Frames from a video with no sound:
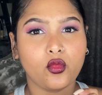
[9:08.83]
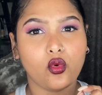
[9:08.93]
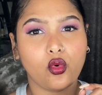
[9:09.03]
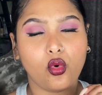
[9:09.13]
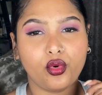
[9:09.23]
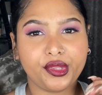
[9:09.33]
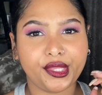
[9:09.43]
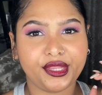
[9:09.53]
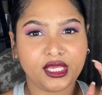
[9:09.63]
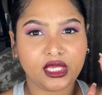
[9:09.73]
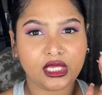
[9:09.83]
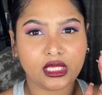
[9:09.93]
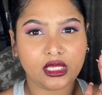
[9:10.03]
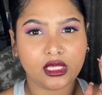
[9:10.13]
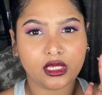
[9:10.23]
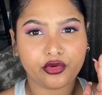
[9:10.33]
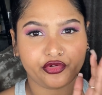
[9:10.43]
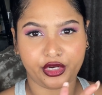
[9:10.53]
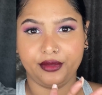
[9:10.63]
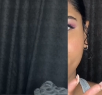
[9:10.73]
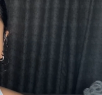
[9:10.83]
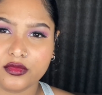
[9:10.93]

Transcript: or the cream.